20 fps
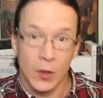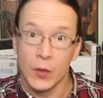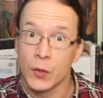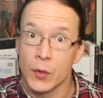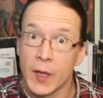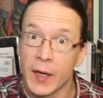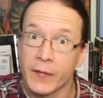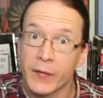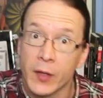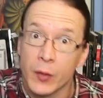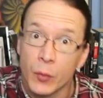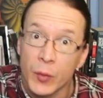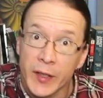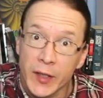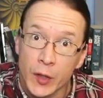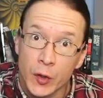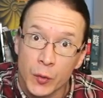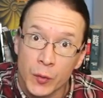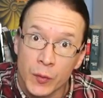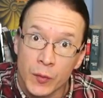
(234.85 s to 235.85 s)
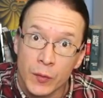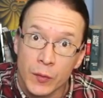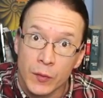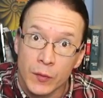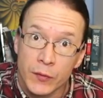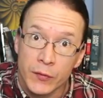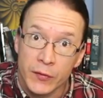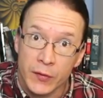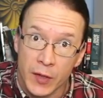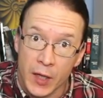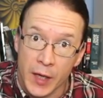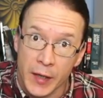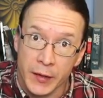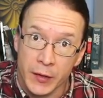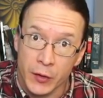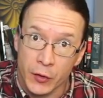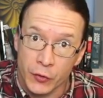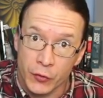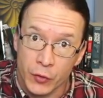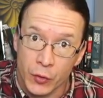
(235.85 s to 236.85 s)
you have a ringer slide
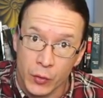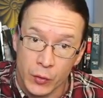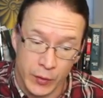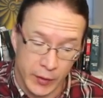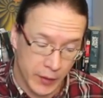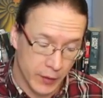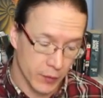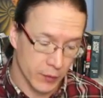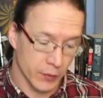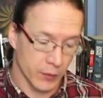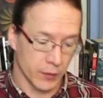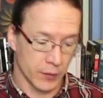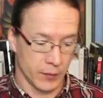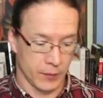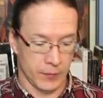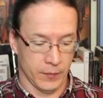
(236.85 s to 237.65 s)
control here,